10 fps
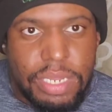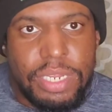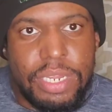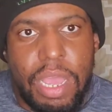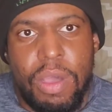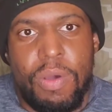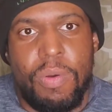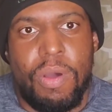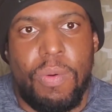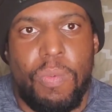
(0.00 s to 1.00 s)
So
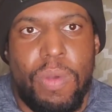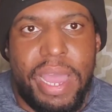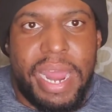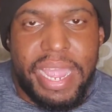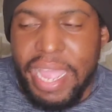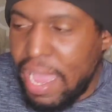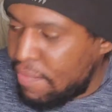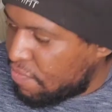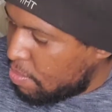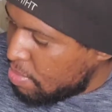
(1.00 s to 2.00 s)
what I
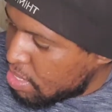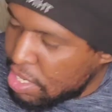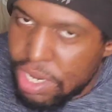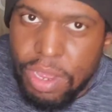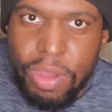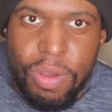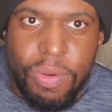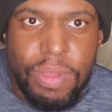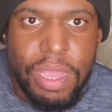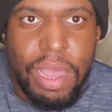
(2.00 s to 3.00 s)
got from this
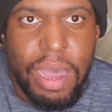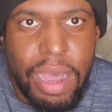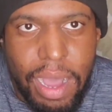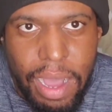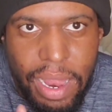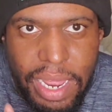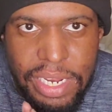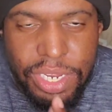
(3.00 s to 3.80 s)
song, let's